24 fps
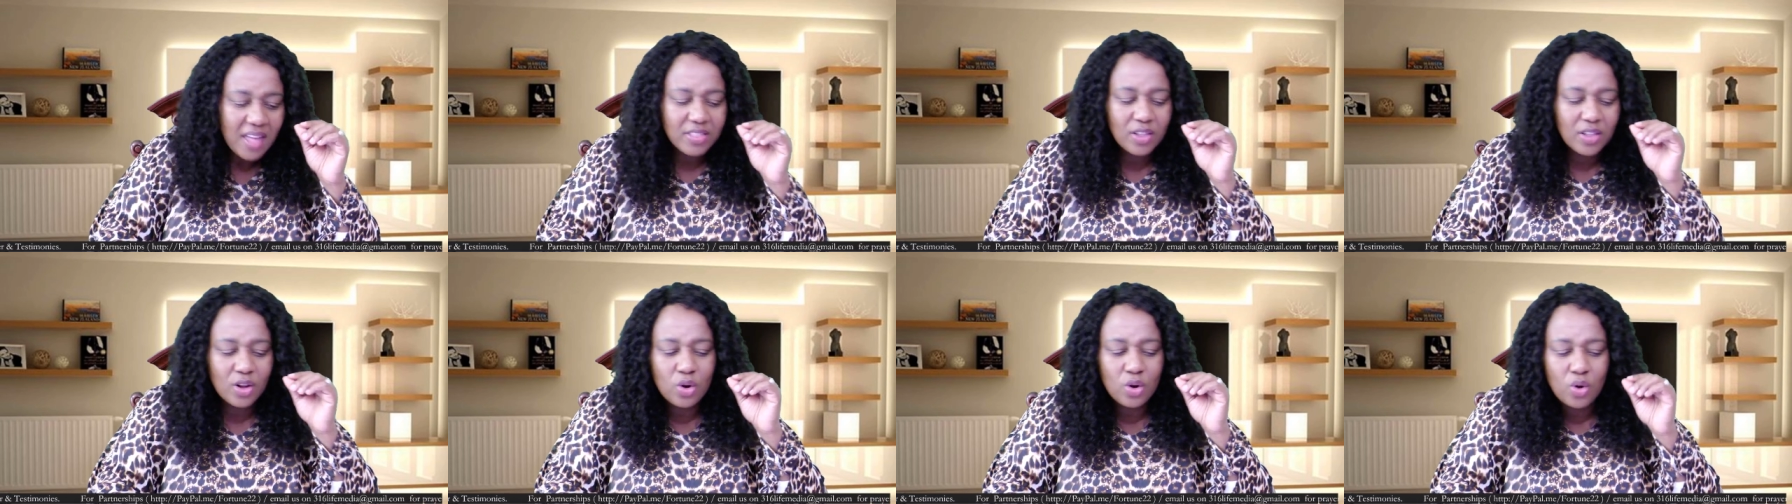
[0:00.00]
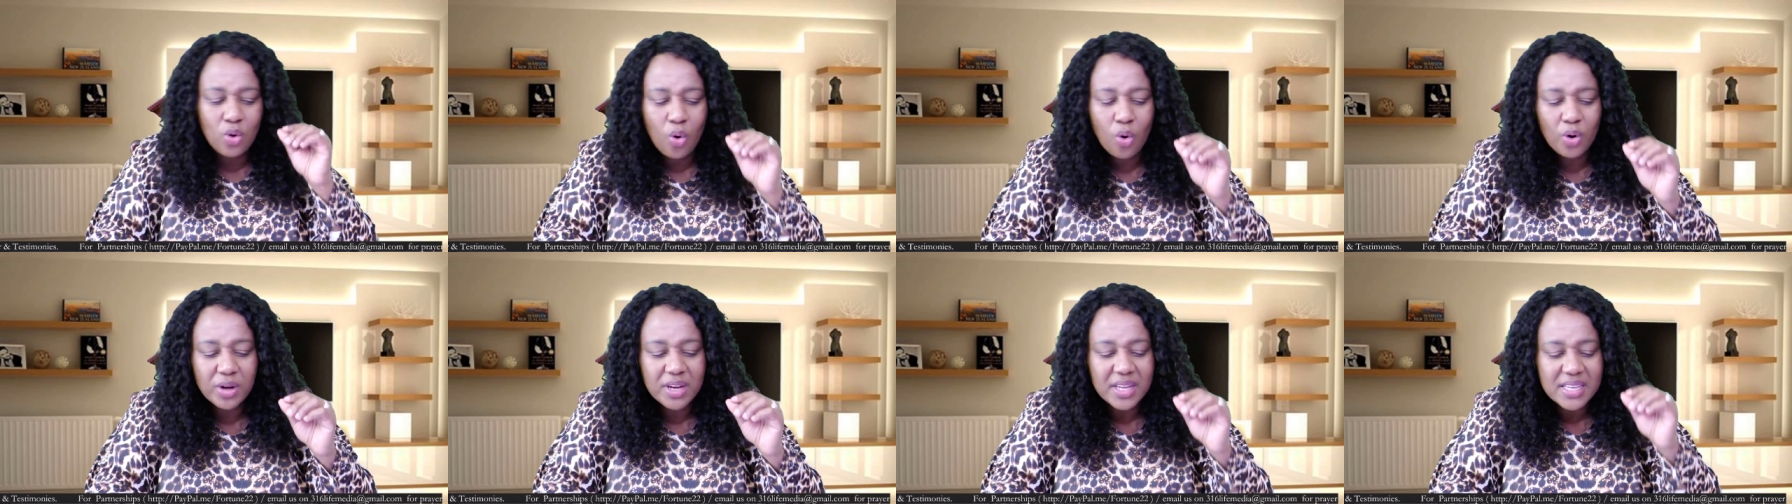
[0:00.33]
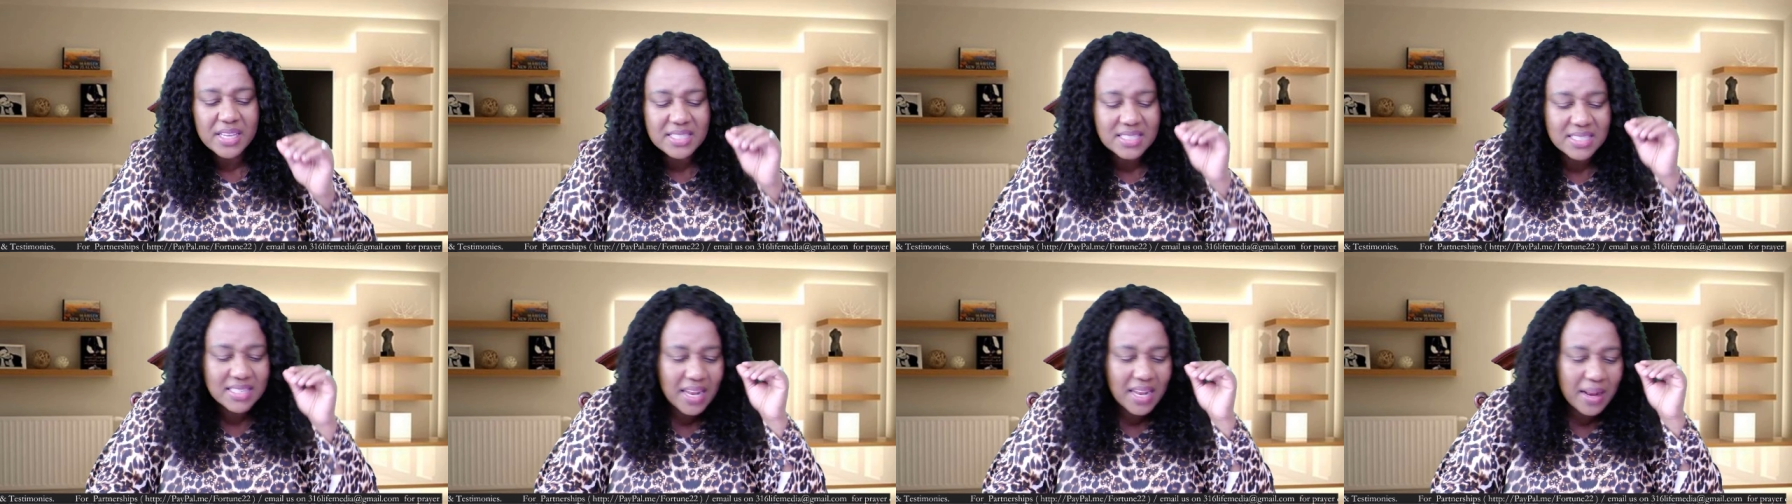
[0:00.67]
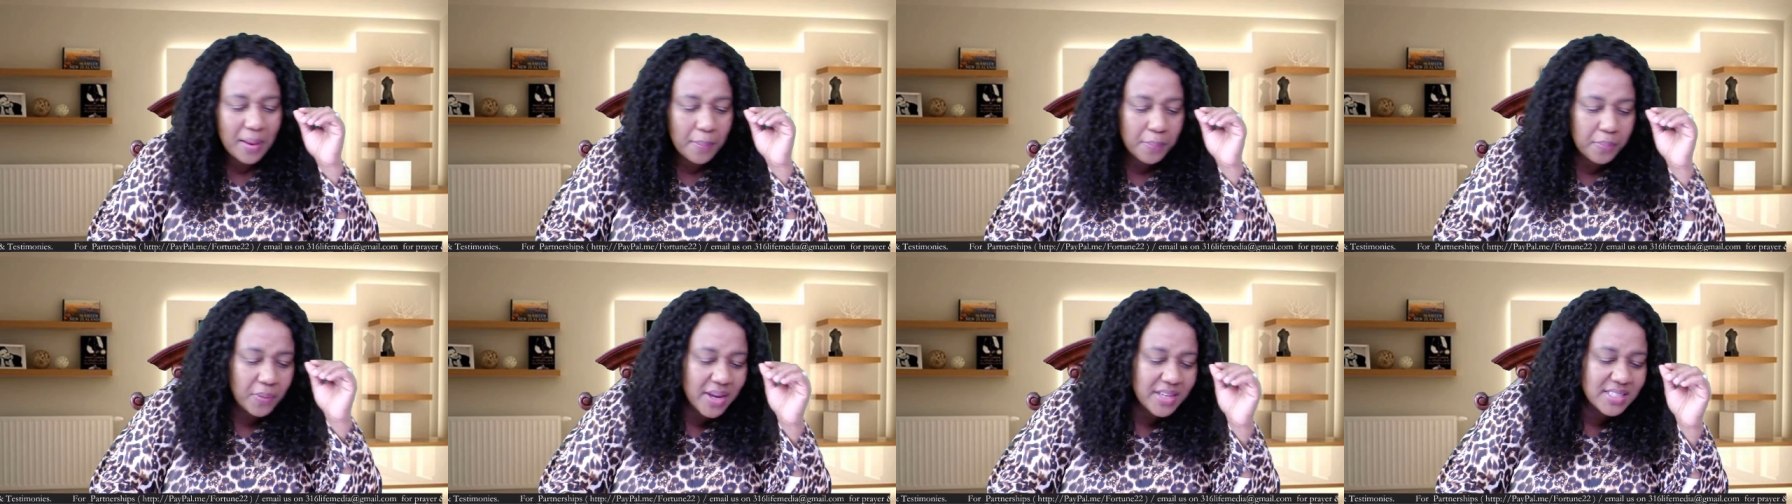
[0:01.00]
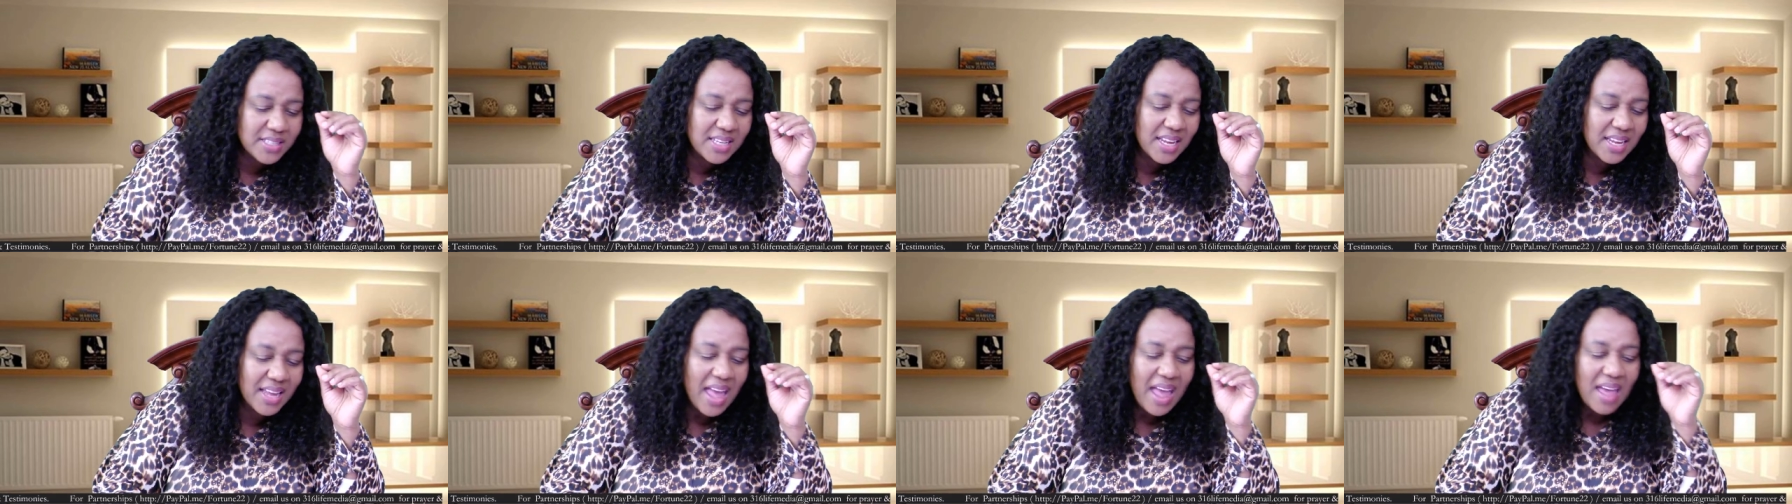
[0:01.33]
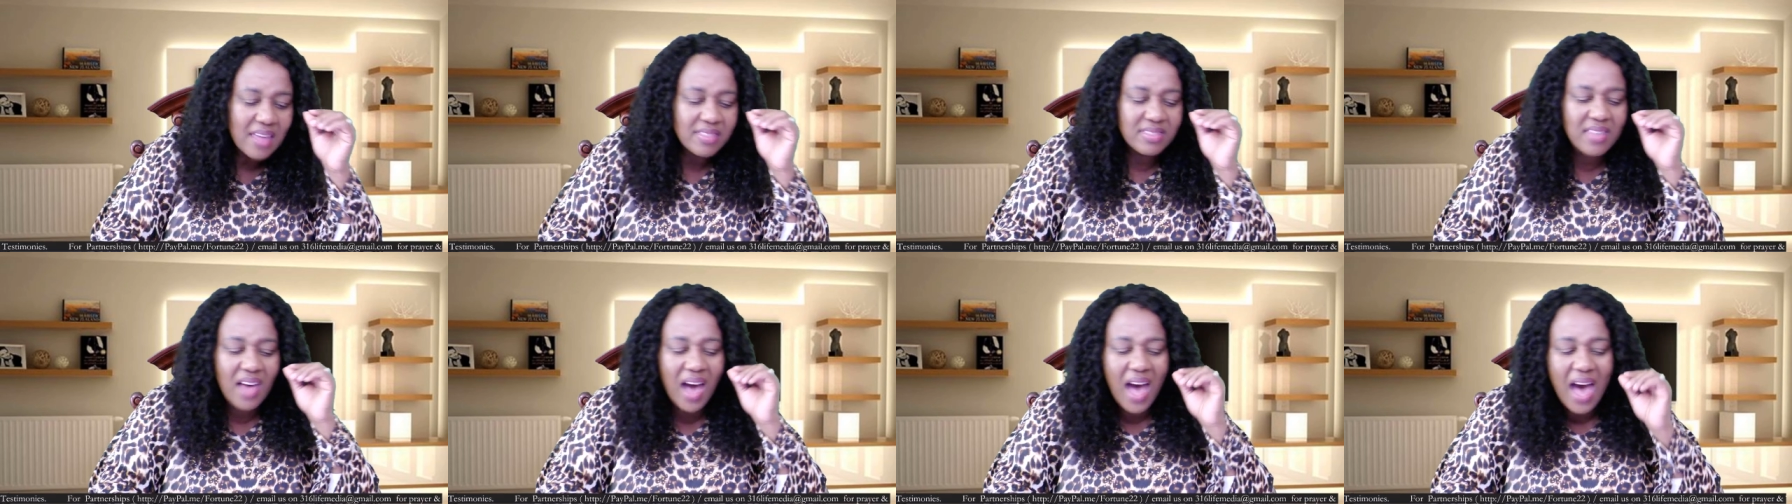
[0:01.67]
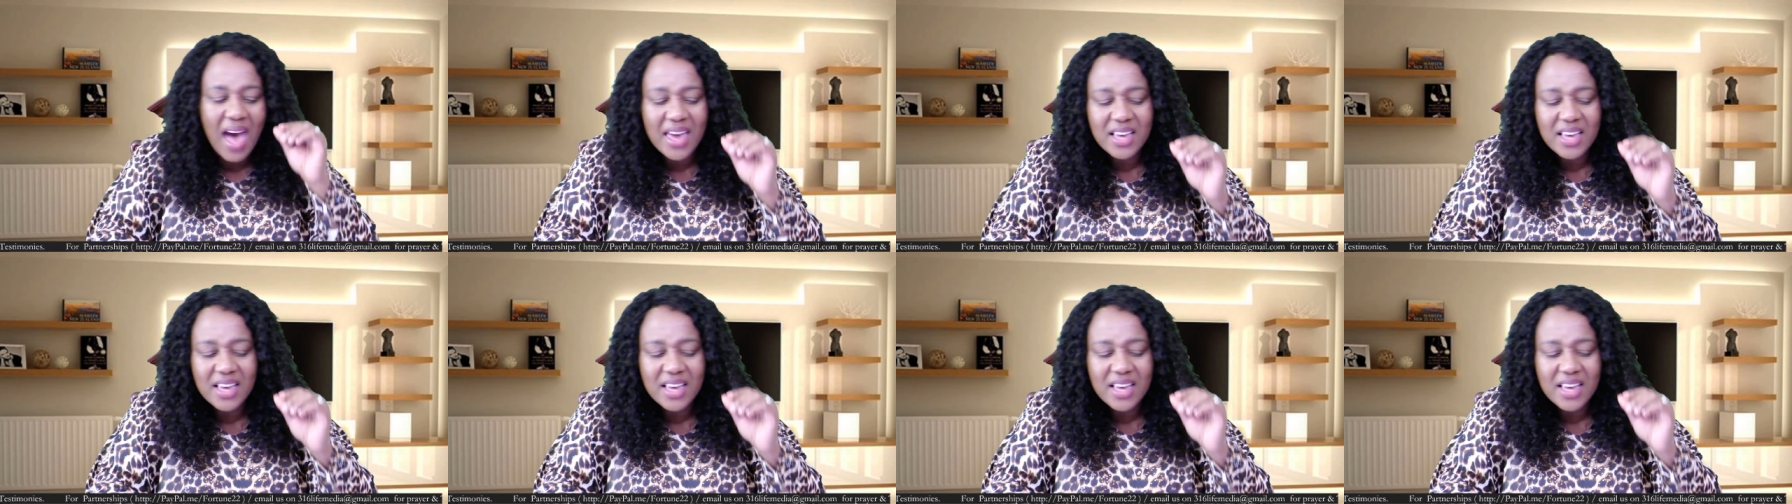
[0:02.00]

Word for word: The Lord is celebrating. The